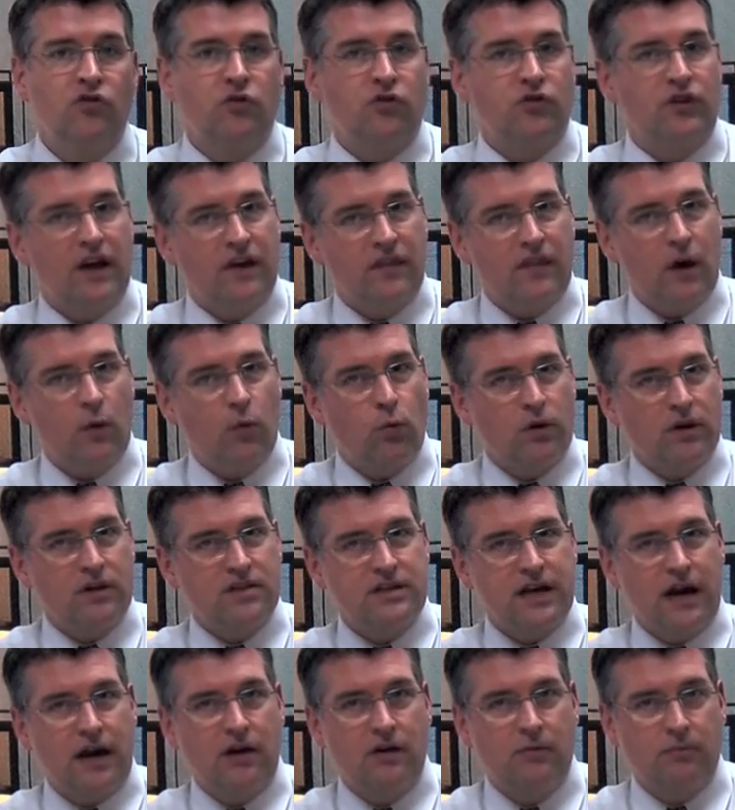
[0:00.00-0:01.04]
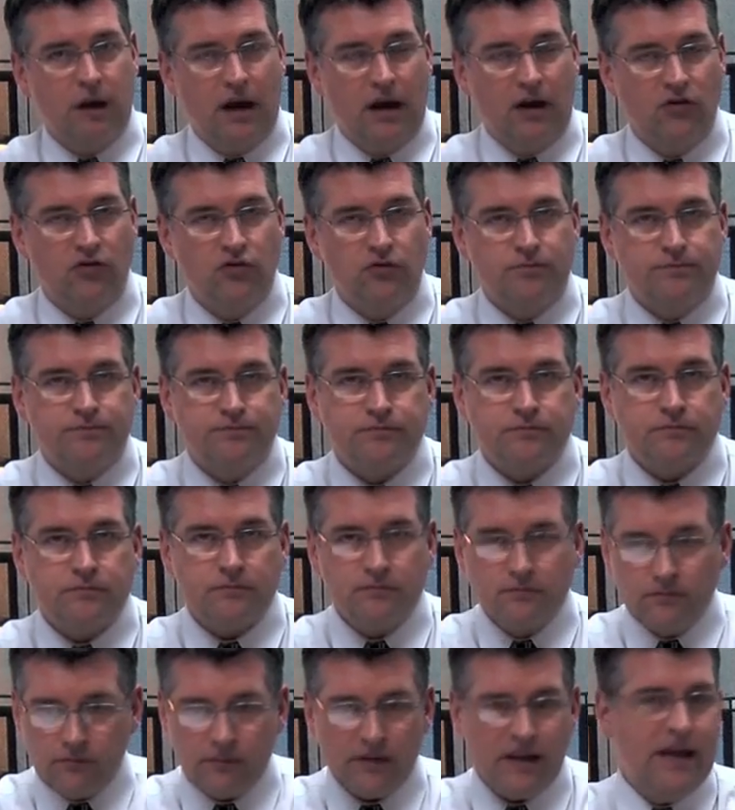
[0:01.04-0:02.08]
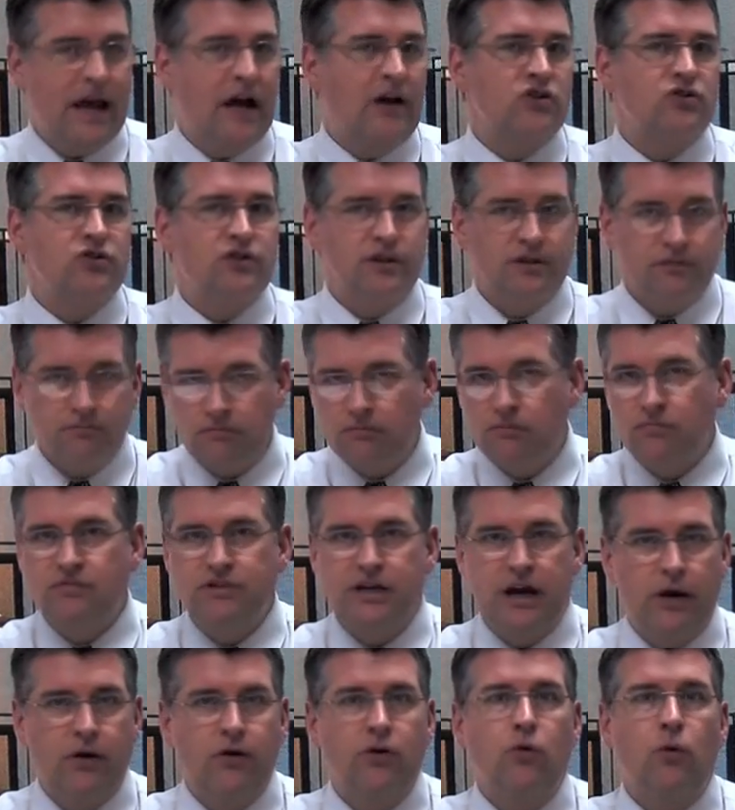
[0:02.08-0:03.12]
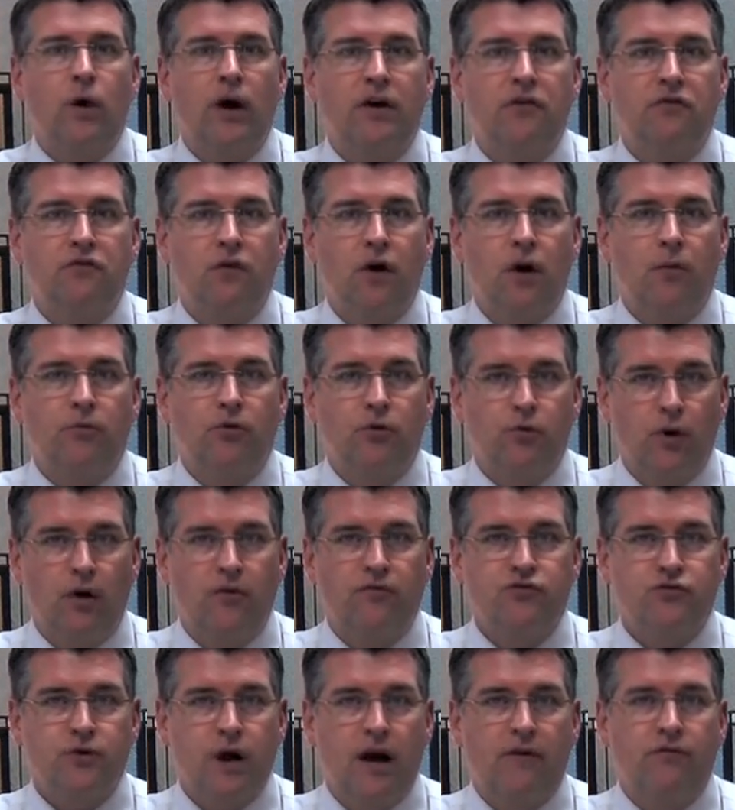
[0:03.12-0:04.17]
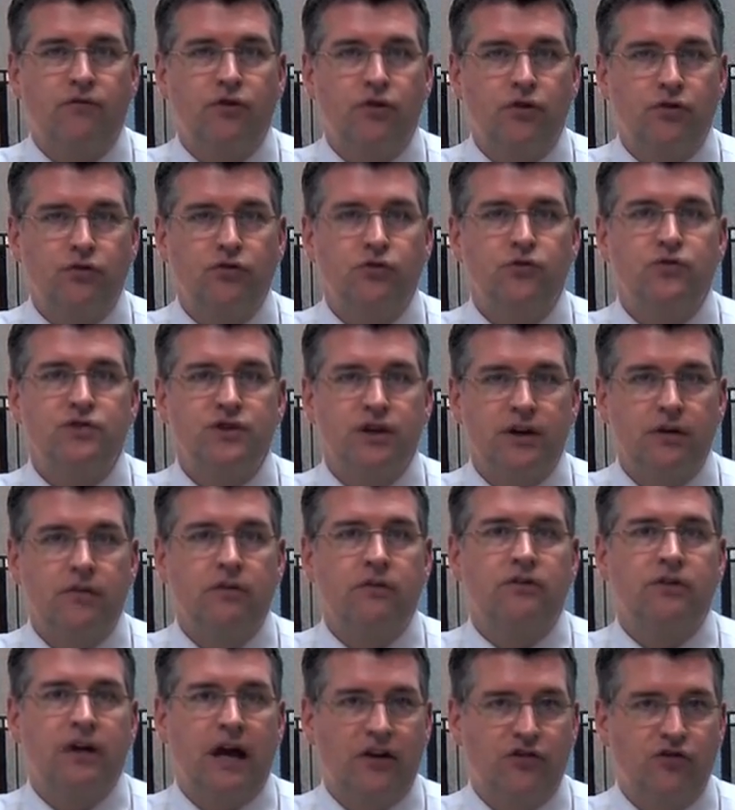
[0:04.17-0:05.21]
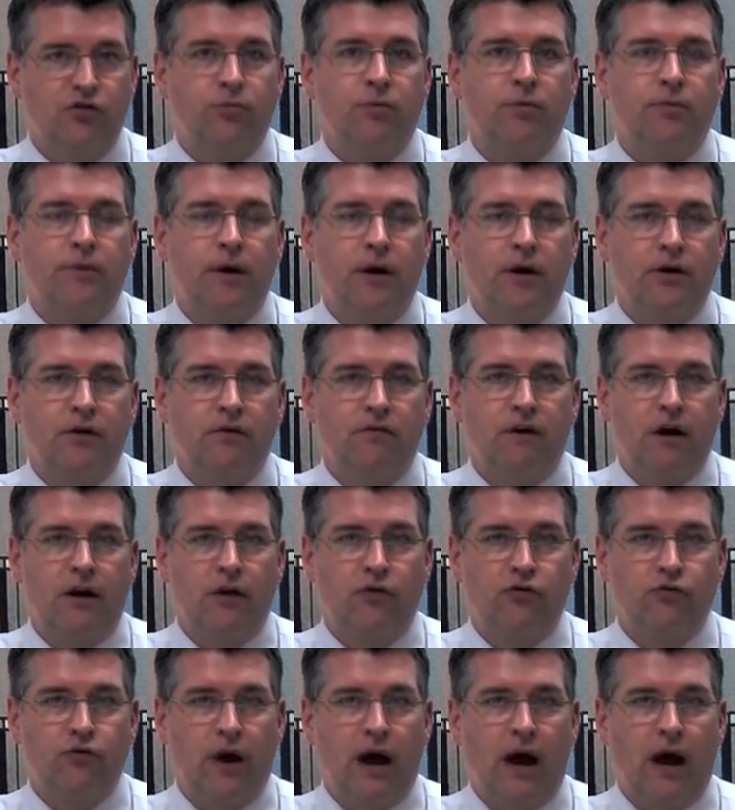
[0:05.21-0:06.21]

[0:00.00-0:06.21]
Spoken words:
So take that works cited page and actually tear it away from the rough draft that you're using as you're preparing your final